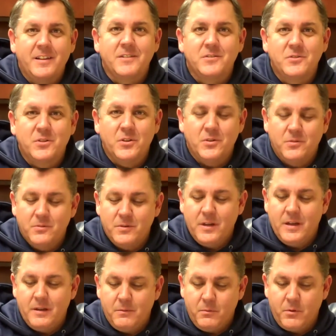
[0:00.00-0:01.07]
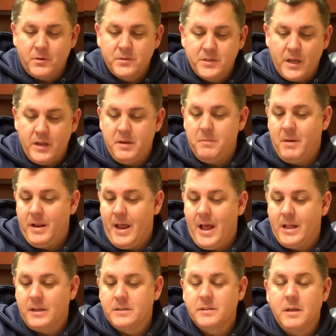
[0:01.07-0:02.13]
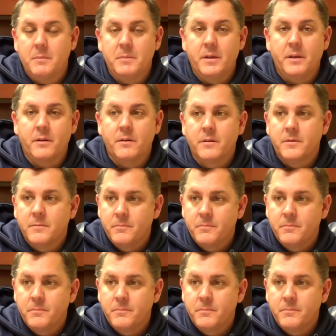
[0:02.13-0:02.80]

So uh, we're excited about Alex coming here.